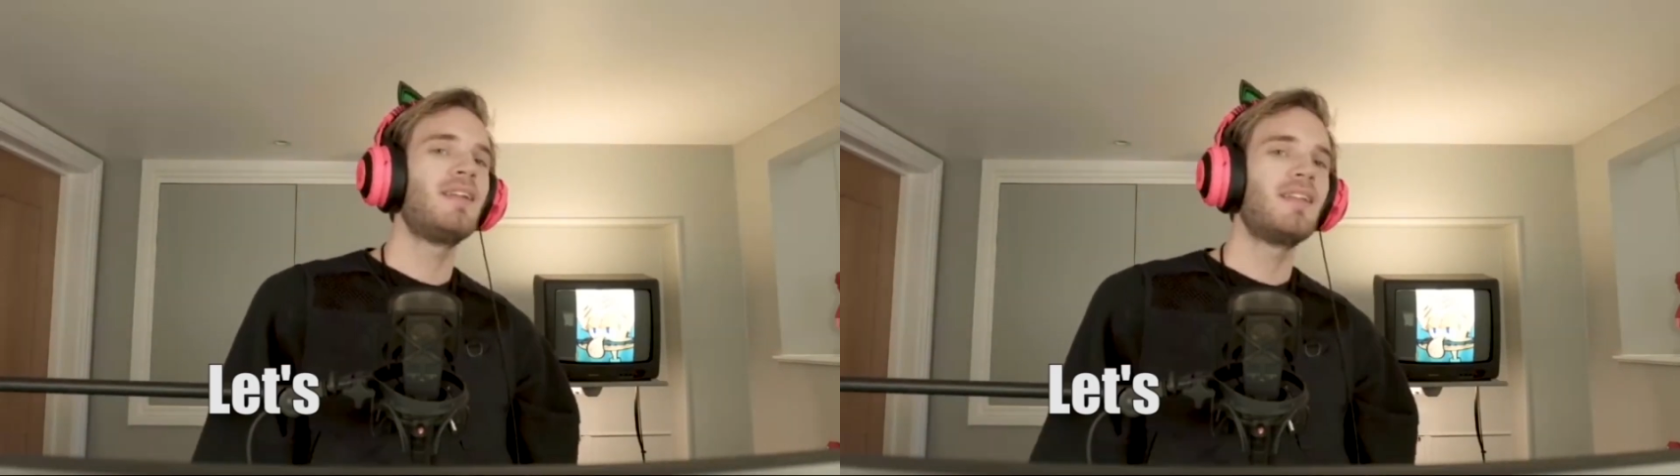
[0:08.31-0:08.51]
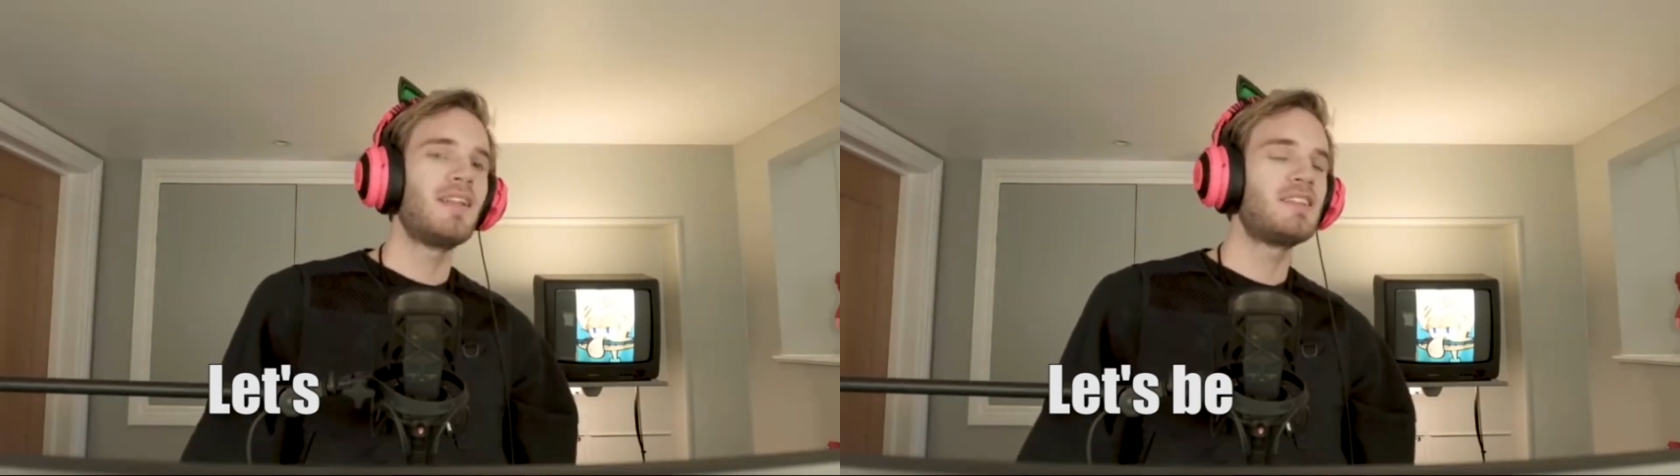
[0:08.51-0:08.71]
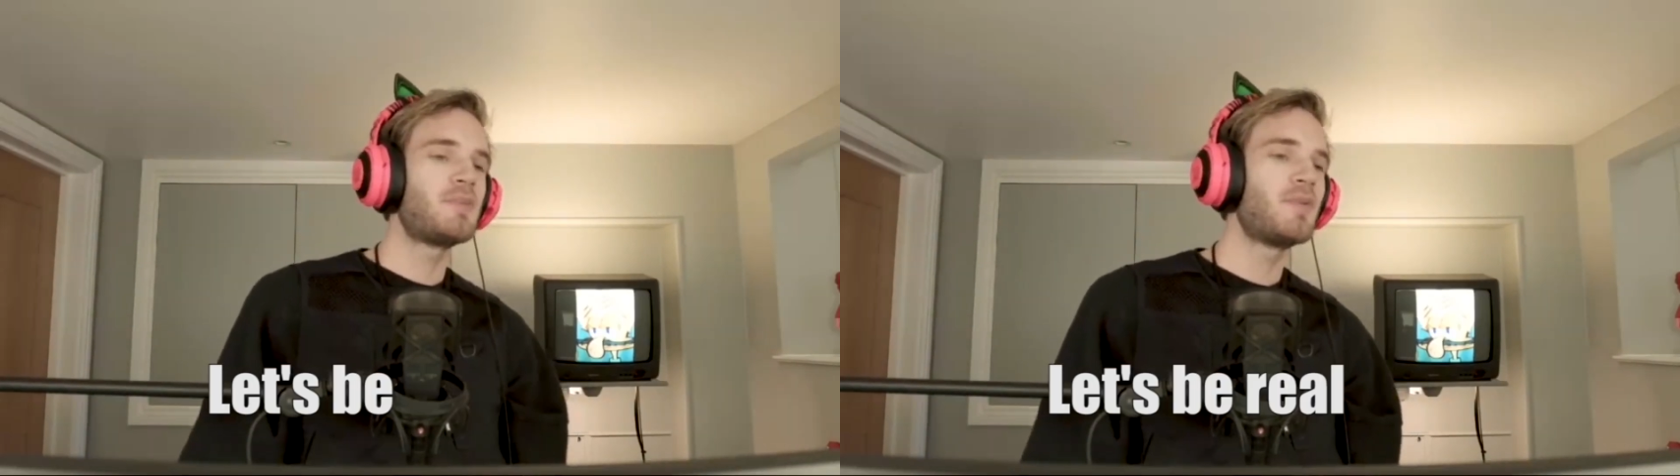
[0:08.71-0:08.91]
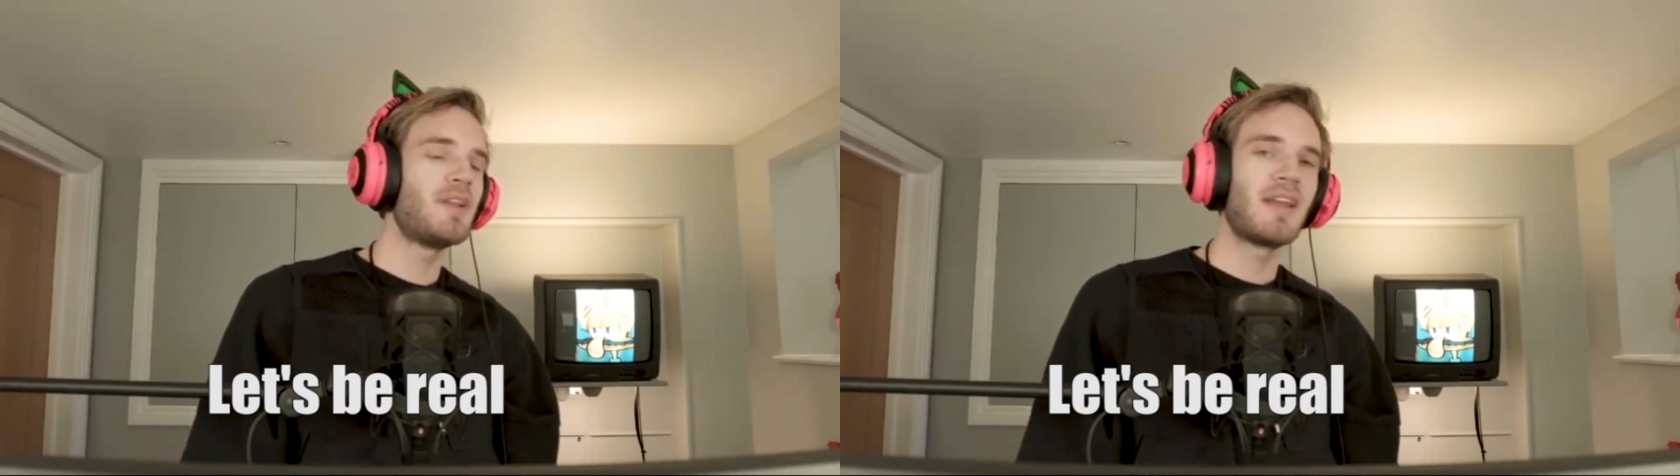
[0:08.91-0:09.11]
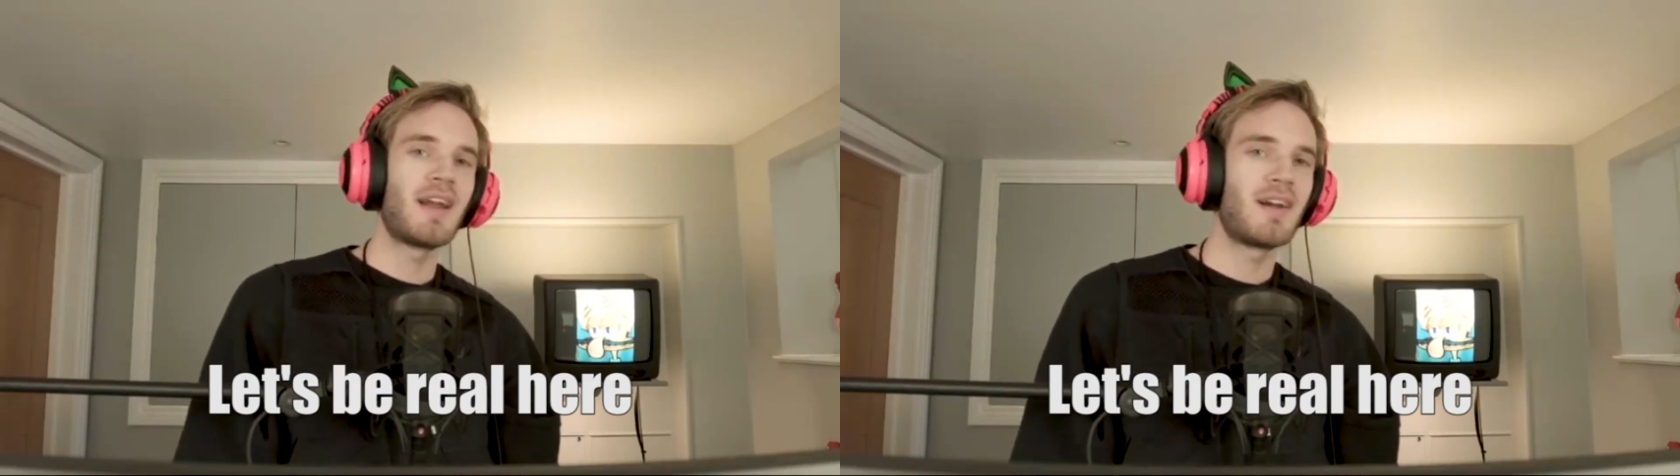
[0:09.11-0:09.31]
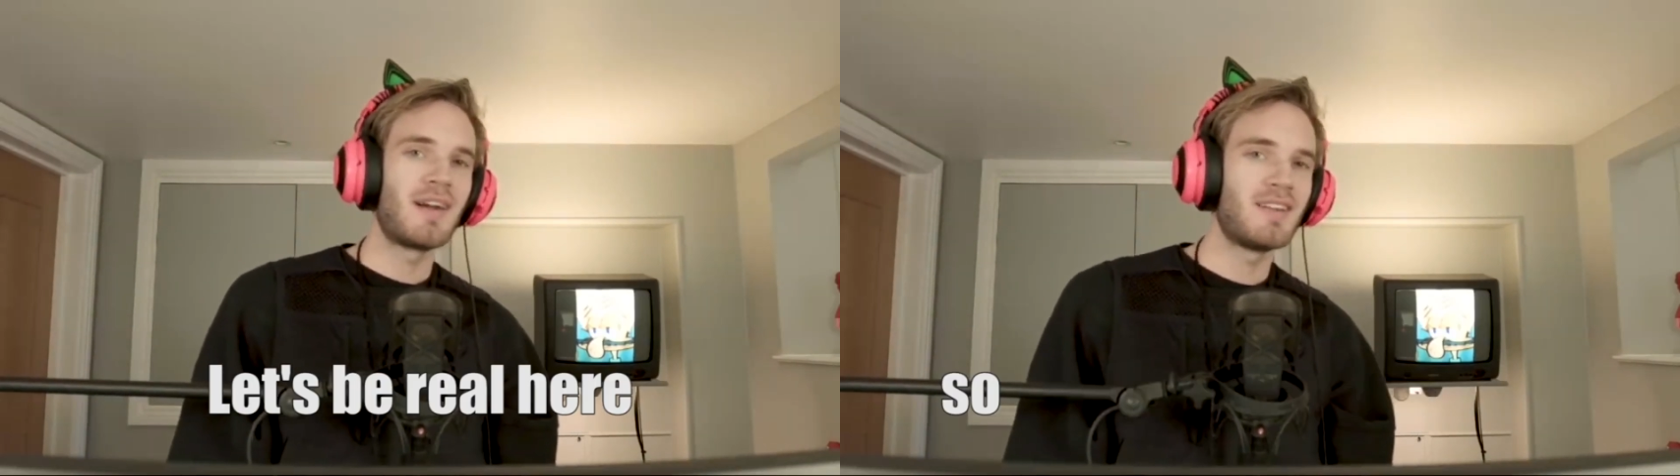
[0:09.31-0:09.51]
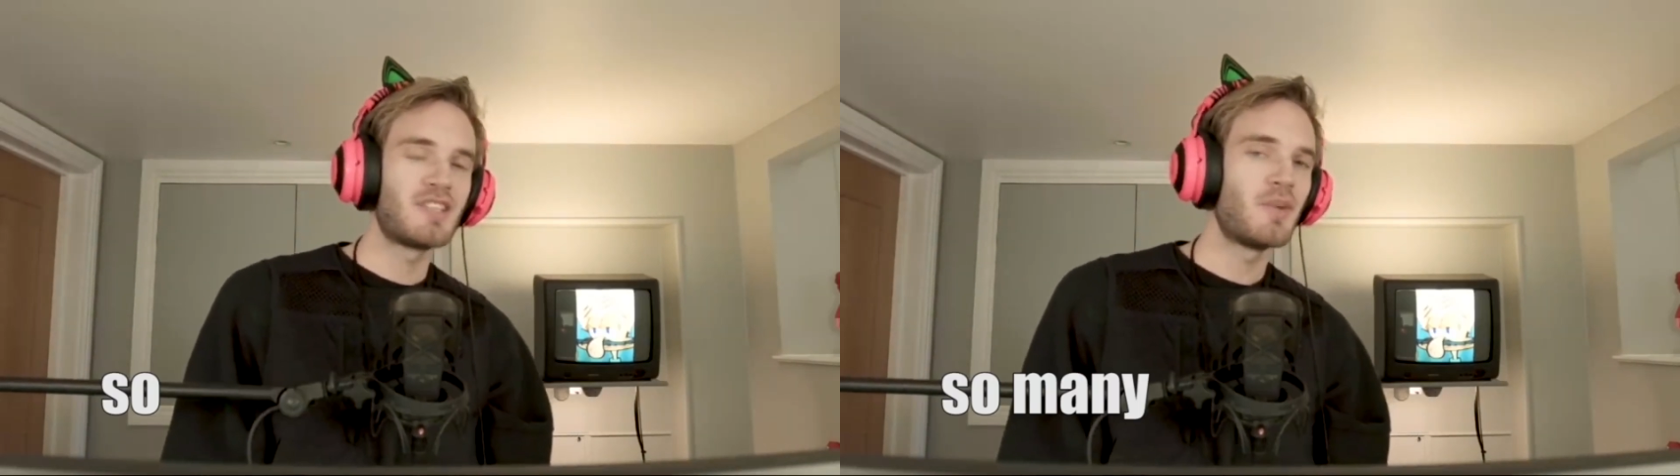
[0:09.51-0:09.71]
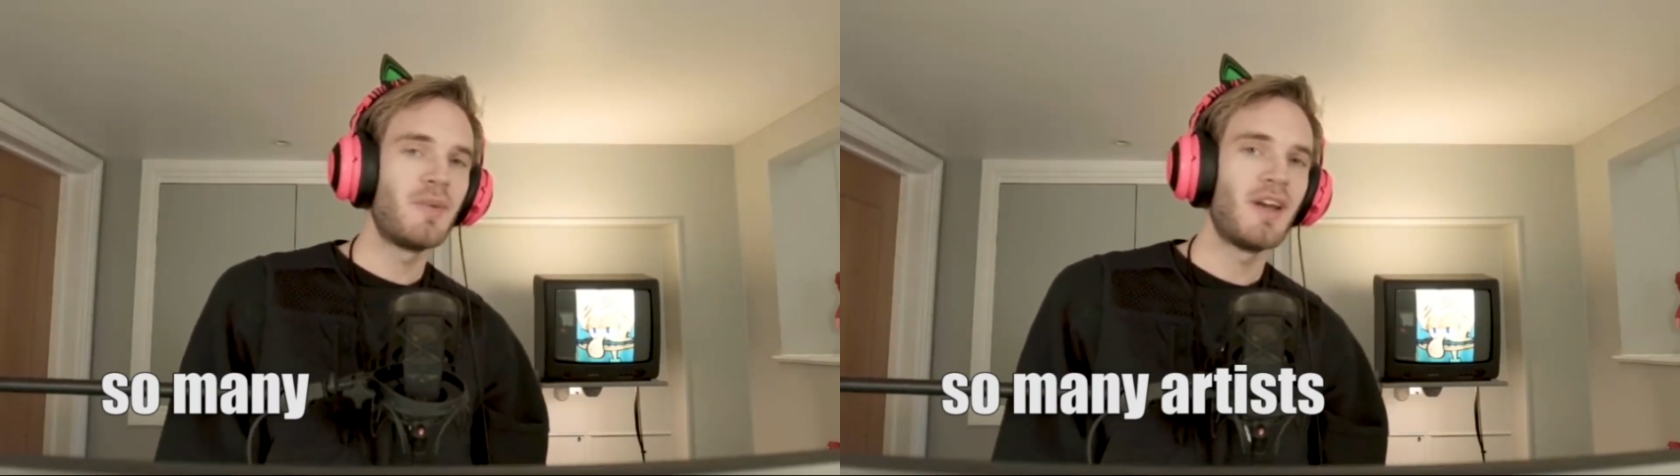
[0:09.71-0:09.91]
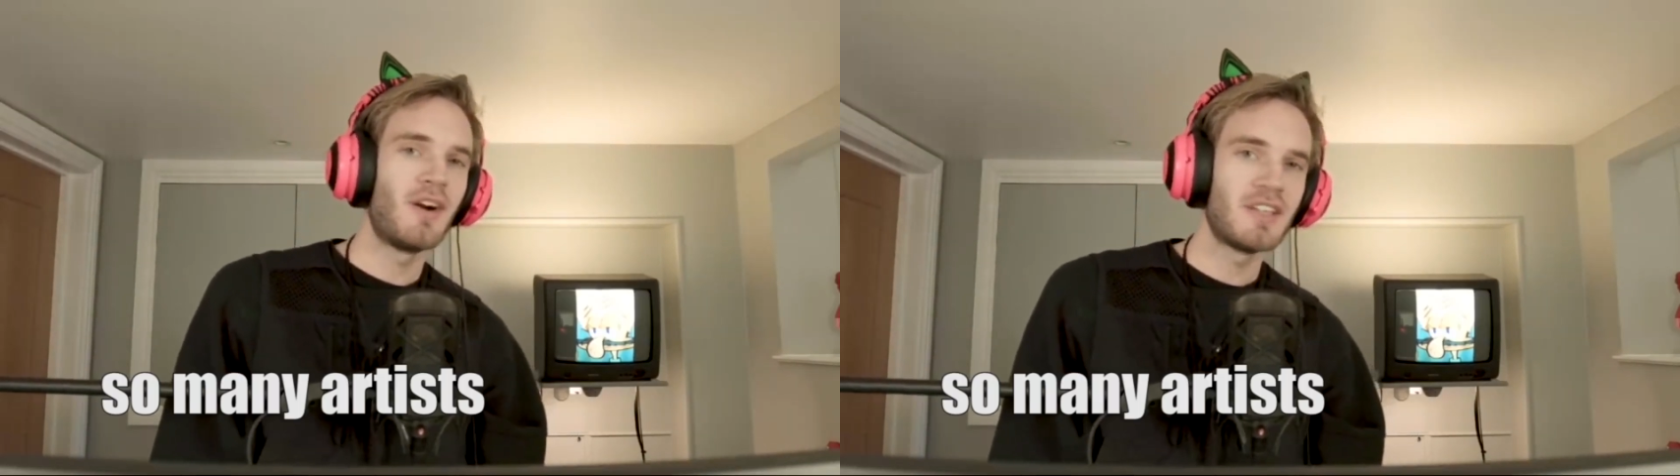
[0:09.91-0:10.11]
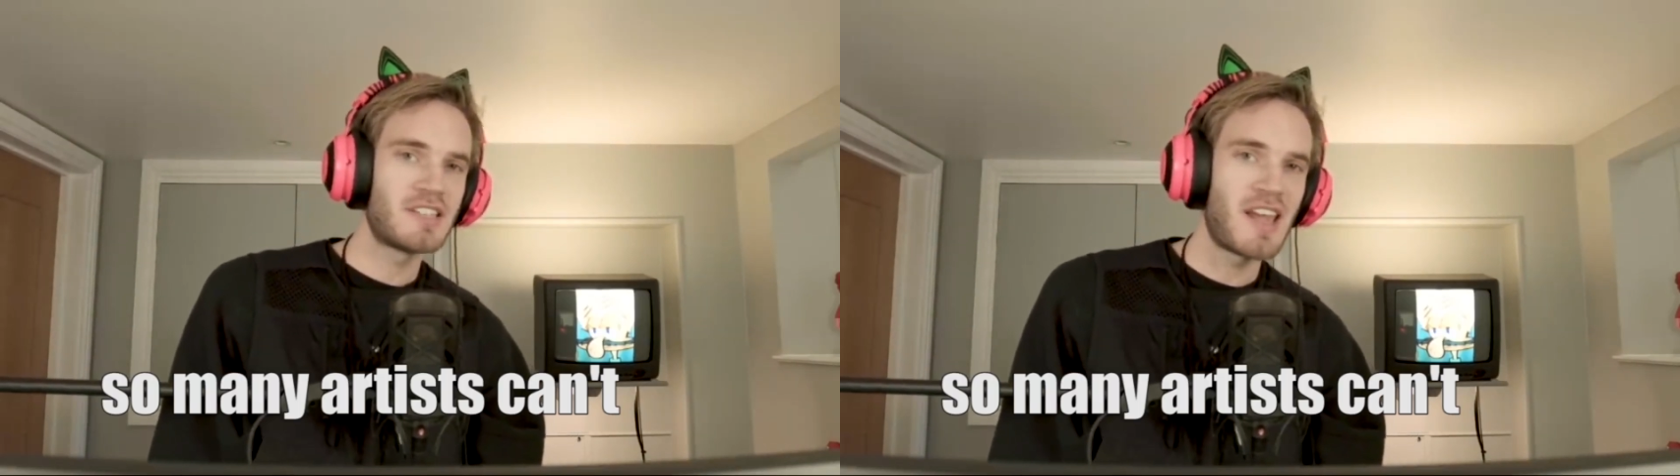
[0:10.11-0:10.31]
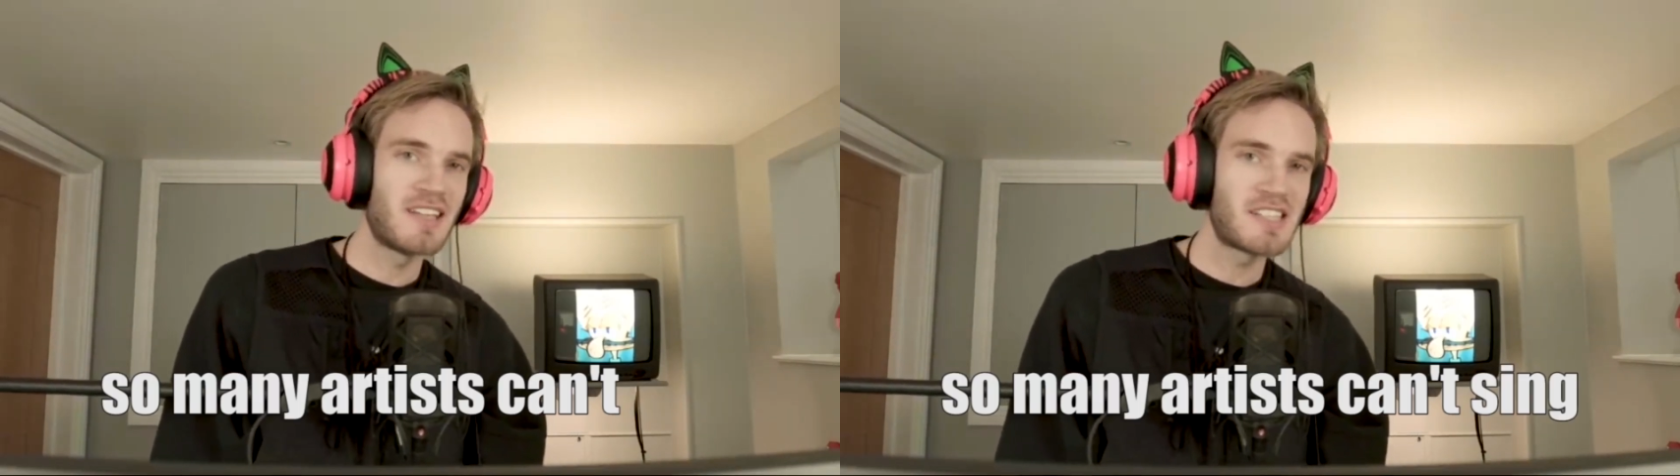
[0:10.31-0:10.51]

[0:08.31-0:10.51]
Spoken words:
Like, let's be real here. So many artists can't